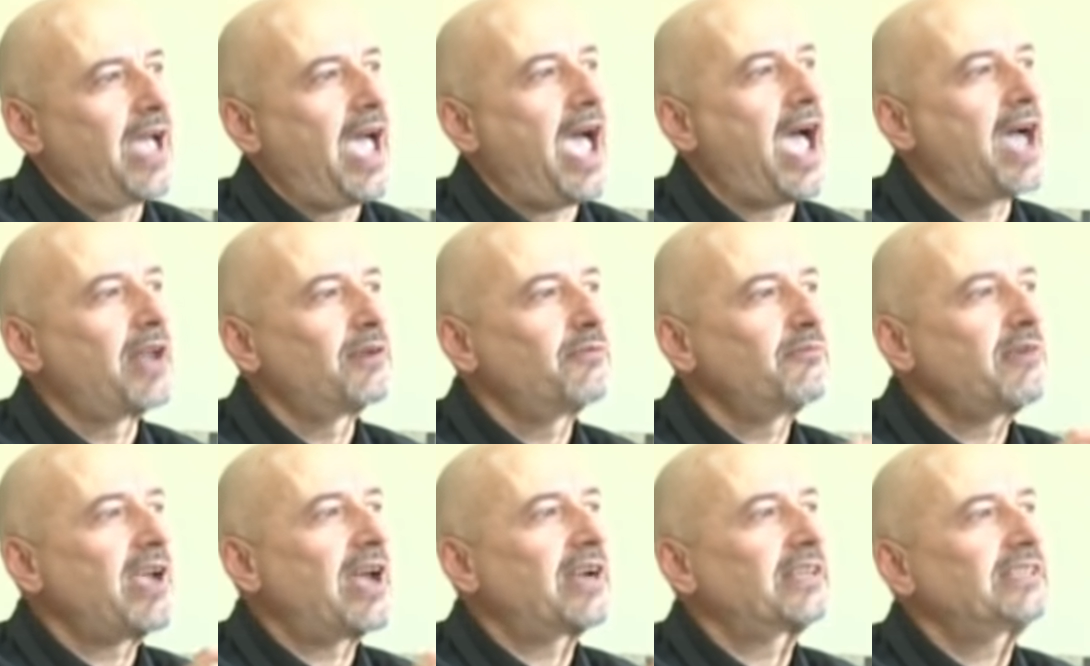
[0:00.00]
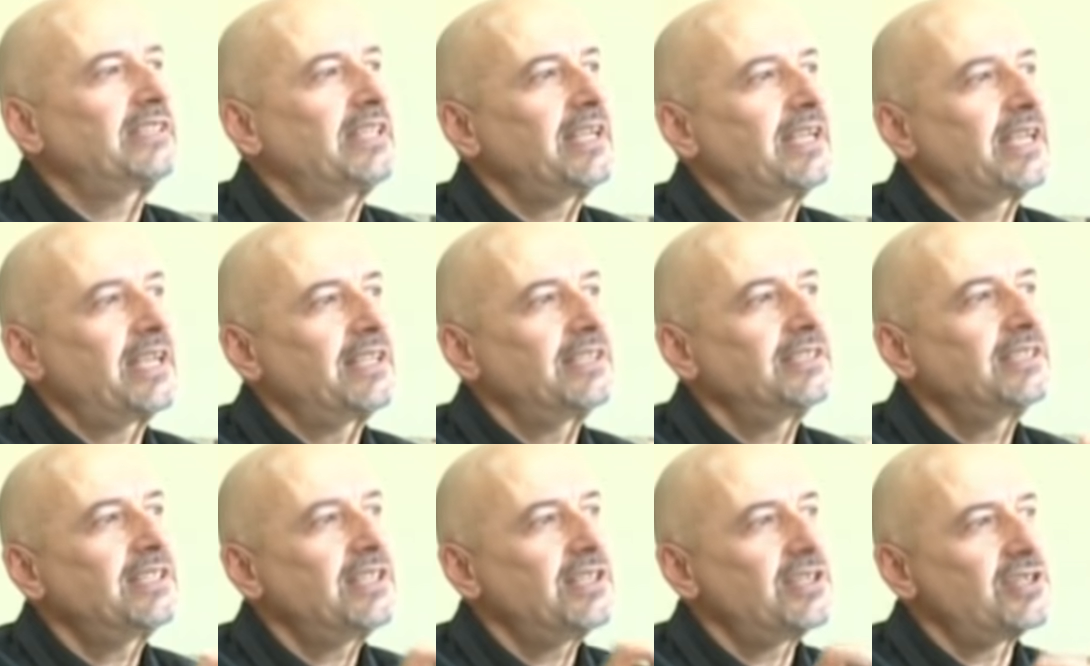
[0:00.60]
And we are
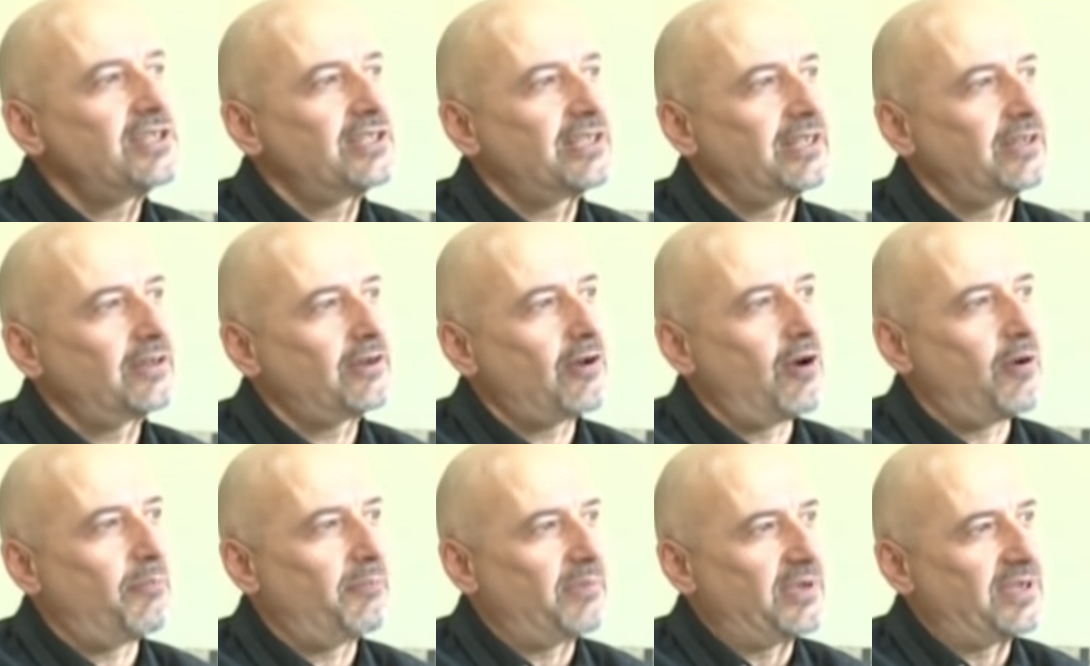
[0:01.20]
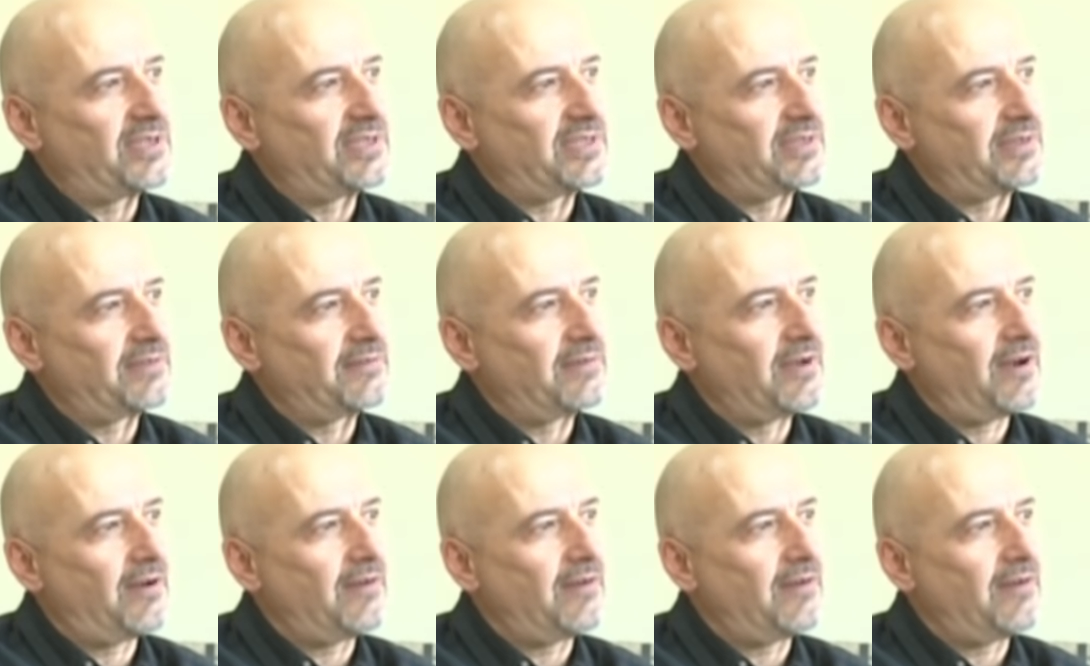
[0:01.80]
taking digital copies,